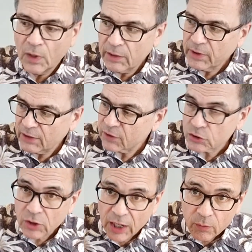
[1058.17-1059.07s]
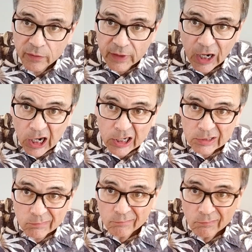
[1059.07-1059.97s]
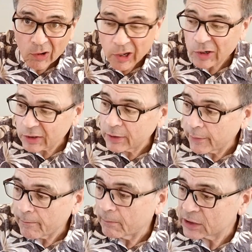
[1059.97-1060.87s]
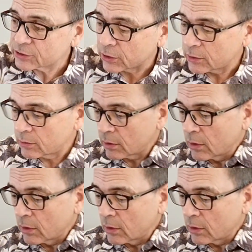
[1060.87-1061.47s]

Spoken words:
Let me give it a try with the unbranded mustard,